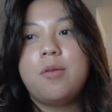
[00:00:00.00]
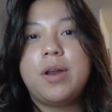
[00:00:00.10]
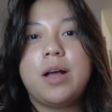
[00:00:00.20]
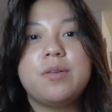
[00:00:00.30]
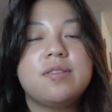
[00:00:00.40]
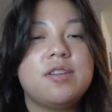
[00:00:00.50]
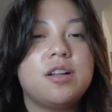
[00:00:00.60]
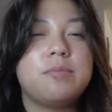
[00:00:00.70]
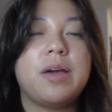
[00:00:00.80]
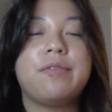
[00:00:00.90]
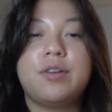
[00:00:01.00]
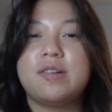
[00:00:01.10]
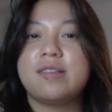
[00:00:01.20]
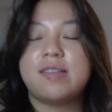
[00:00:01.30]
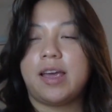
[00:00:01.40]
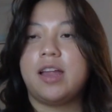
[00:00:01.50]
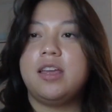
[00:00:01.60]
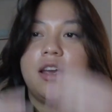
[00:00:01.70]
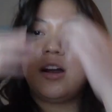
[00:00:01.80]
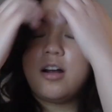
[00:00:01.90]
when I was still in my first and second year.